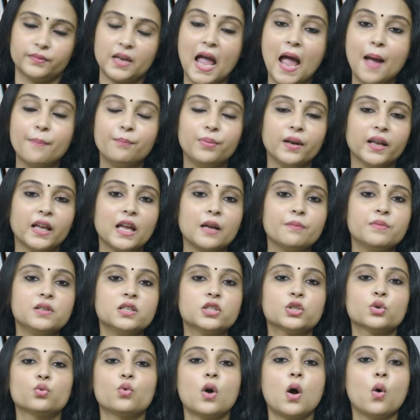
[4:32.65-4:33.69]
Applicable
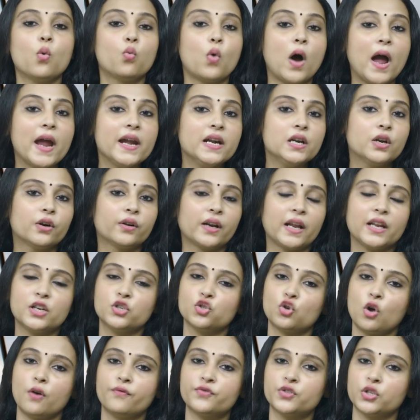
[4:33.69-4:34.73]
to a wide
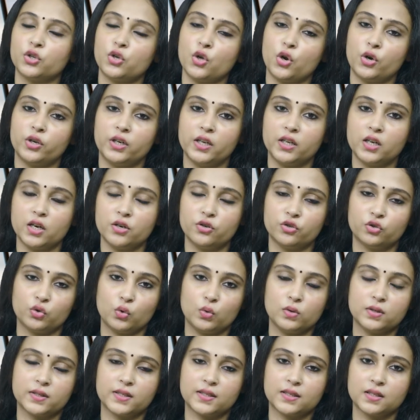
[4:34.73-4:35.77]
range of security
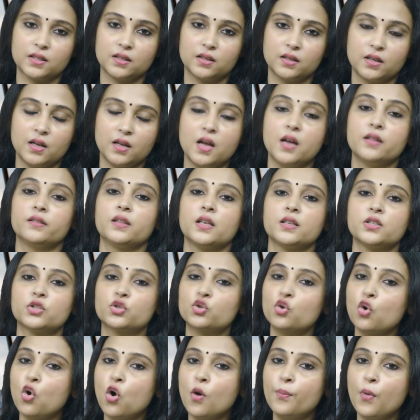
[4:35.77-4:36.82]
controls. The
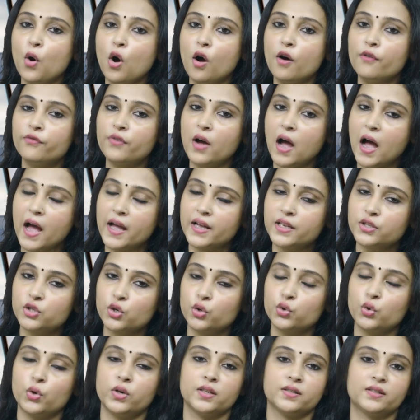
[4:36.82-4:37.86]
scope of
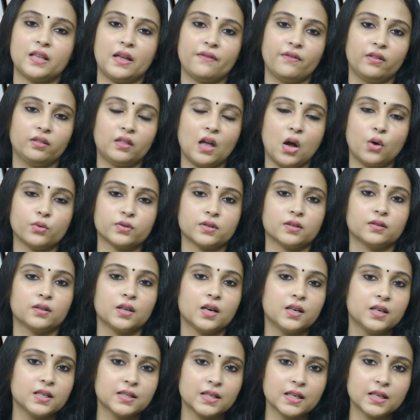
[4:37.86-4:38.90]
ISO
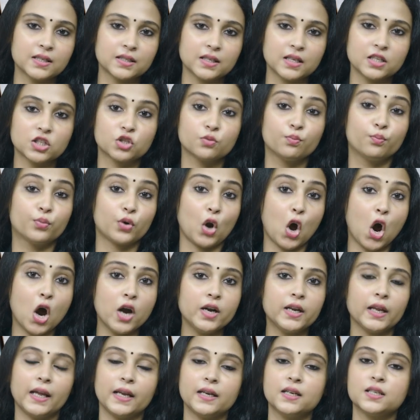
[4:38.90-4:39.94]
27036 is
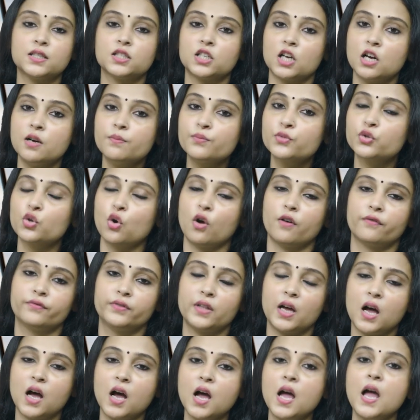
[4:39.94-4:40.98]
broad in terms of
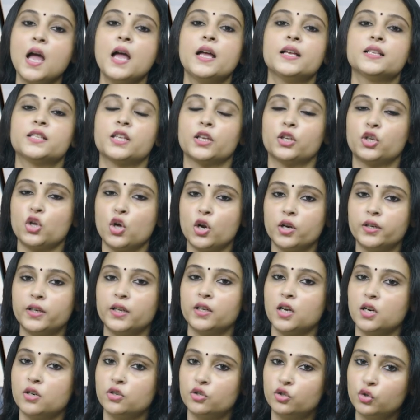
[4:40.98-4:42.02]
the security
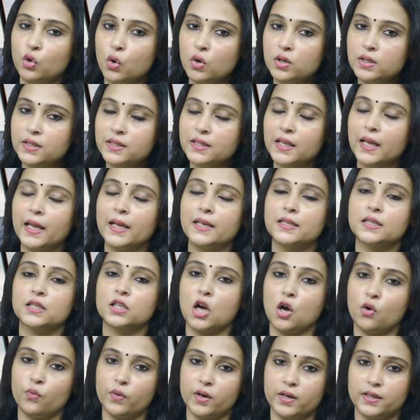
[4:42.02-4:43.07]
controls it
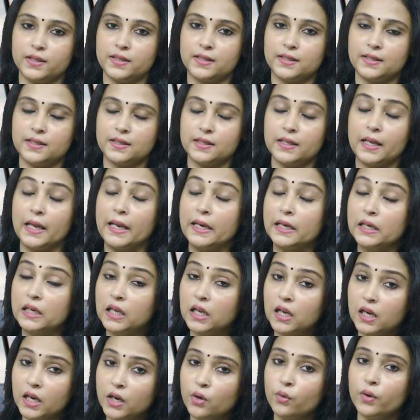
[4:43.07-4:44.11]
covers,
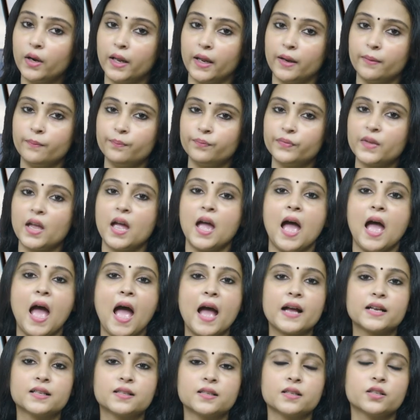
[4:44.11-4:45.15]
including
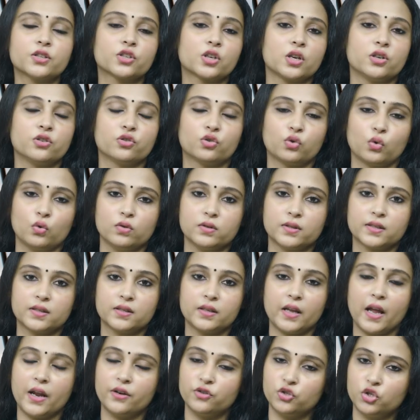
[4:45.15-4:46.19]
access
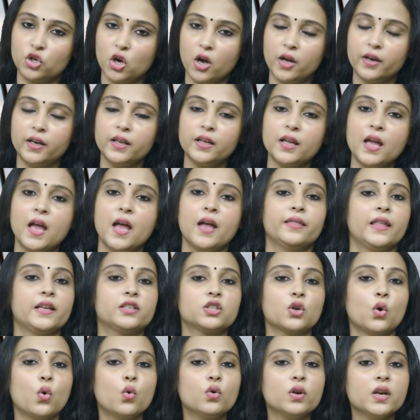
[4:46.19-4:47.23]
controls, ensuring
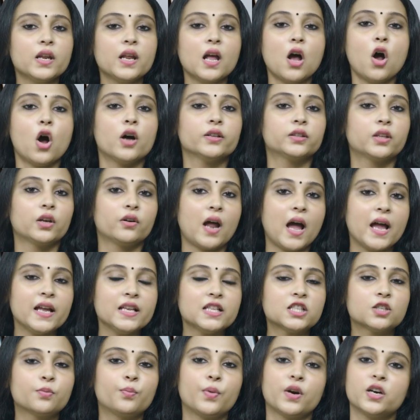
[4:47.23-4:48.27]
that only
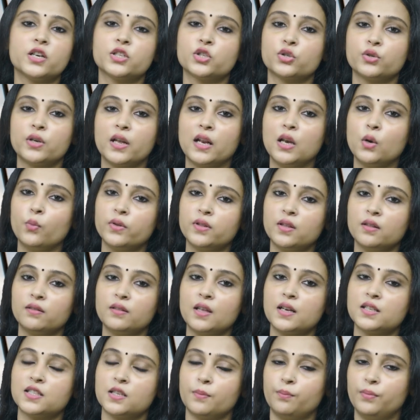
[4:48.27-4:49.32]
authorized personnel within
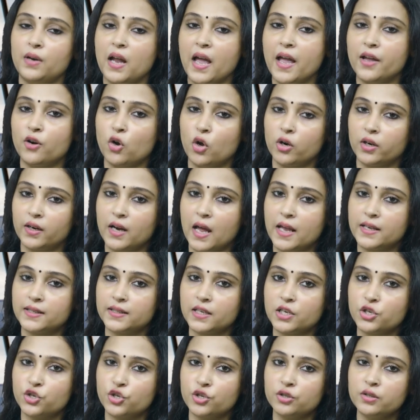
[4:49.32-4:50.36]
the supplier
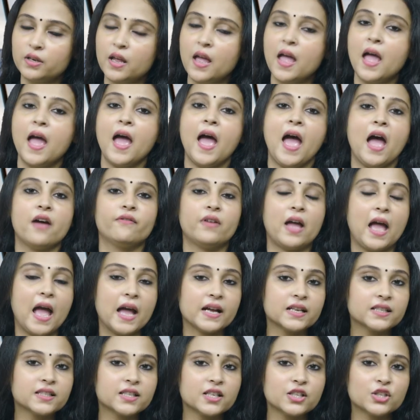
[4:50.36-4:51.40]
organization have
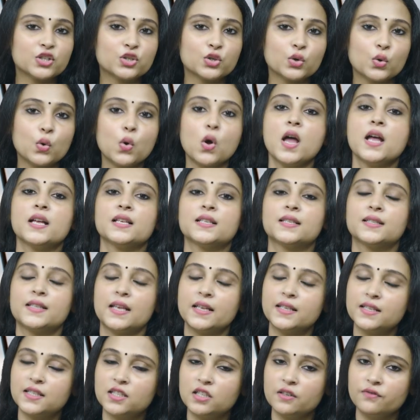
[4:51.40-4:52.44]
access to
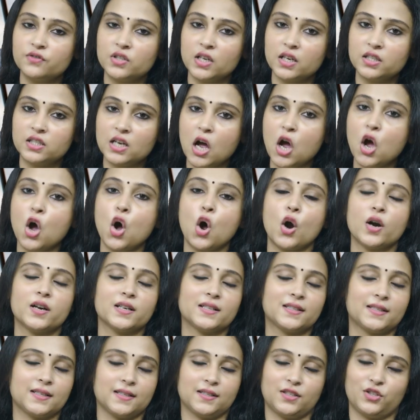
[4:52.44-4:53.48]
sensitive data or
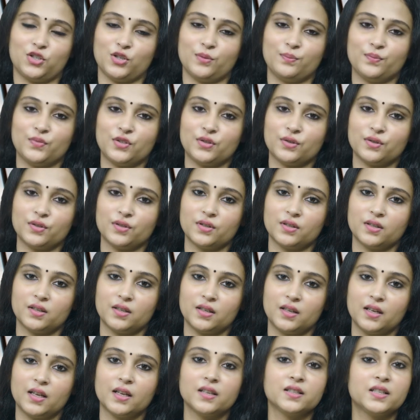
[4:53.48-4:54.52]
systems.
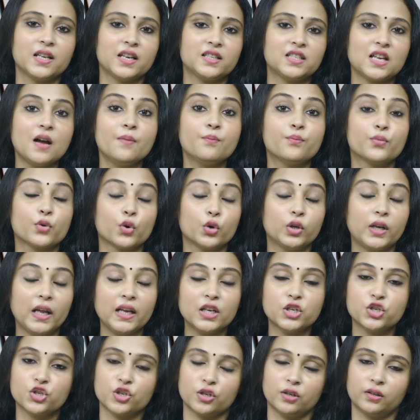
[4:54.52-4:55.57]
Data
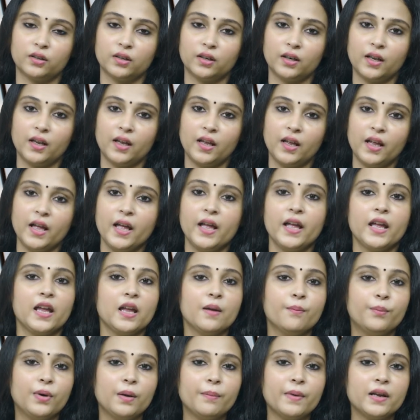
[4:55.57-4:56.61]
protection.
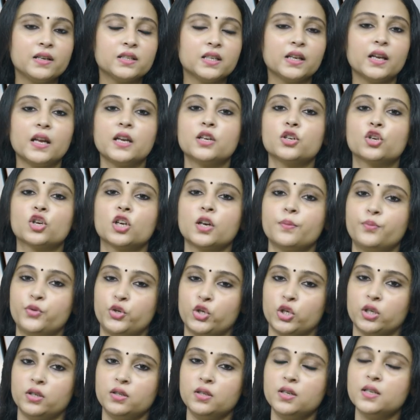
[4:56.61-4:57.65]
Implementing
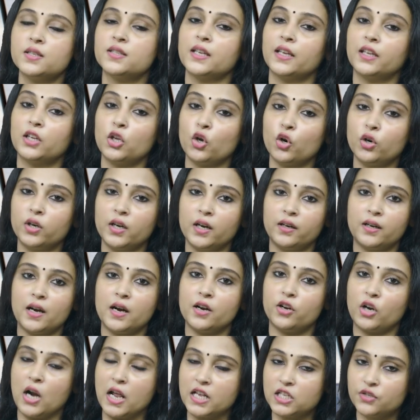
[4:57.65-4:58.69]
encryption, secure data
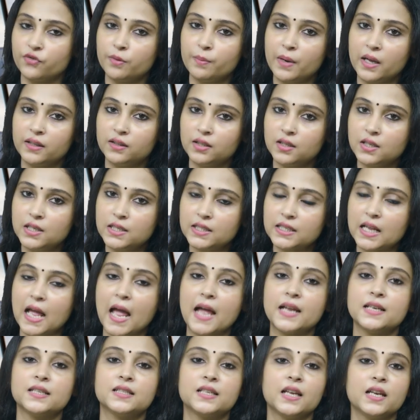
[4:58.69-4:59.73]
transfer methods, and